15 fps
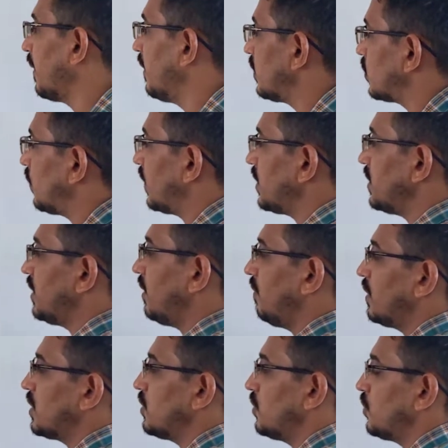So what is the
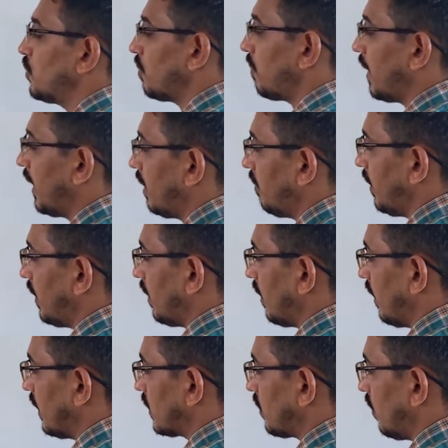deviation due to plane mirror?
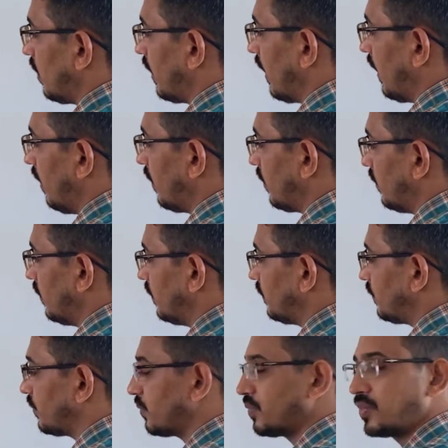Let's call del
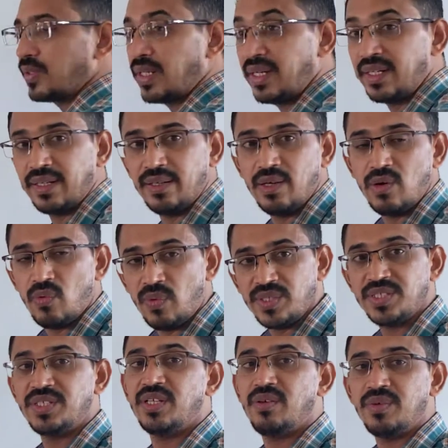2. Right? What
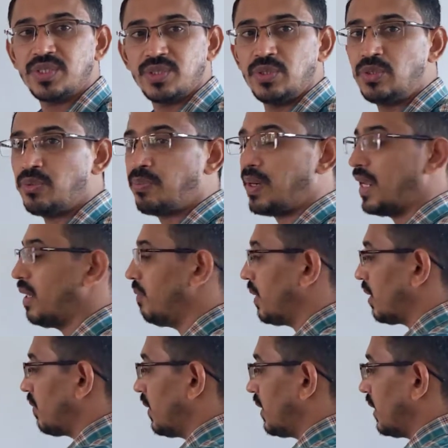is the deviation due to plane
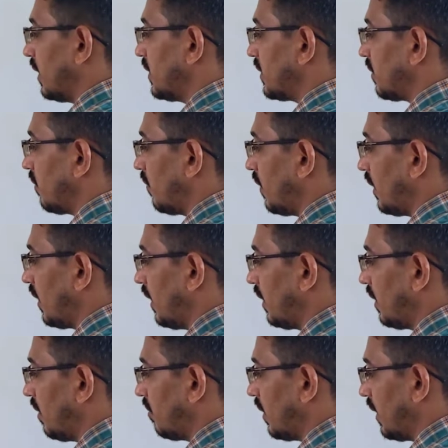mirror? What is the answer?
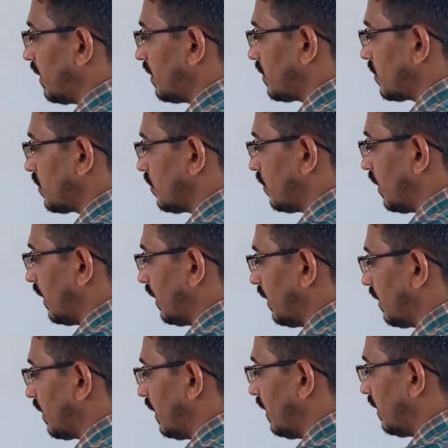180 minus
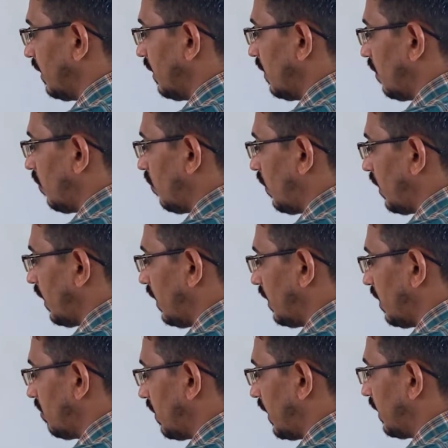2i, right?
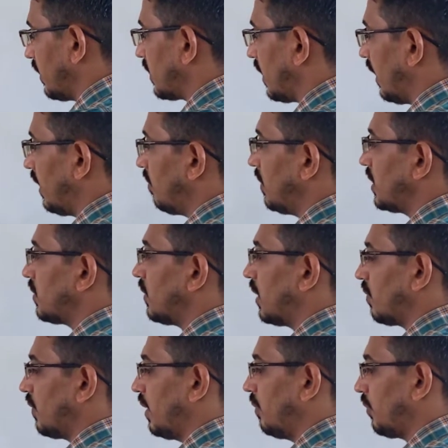180 minus I means what?
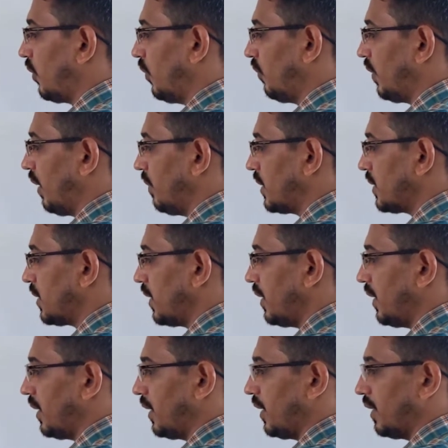1.5 means 3
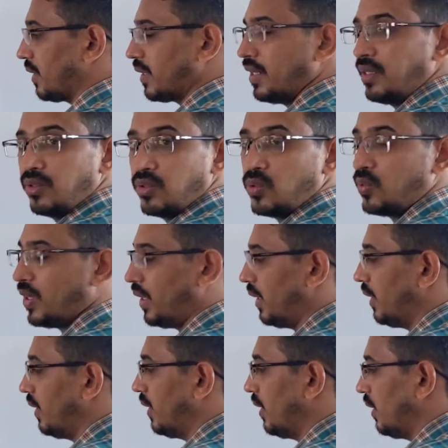degree, right? 2i.
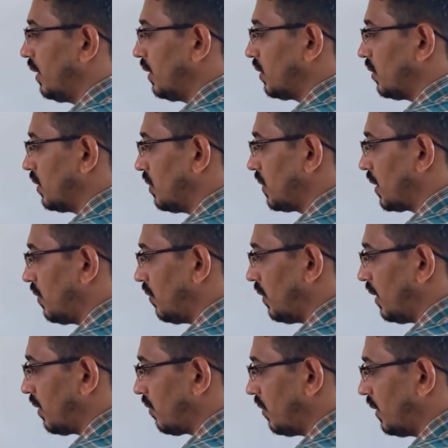So this becomes
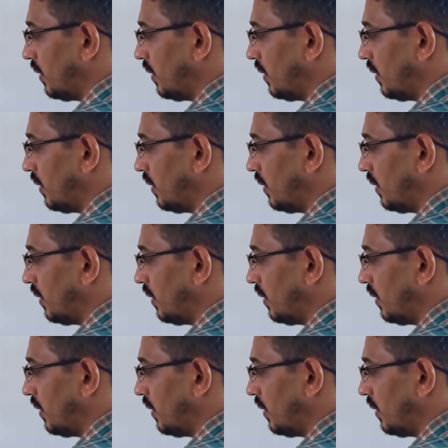what?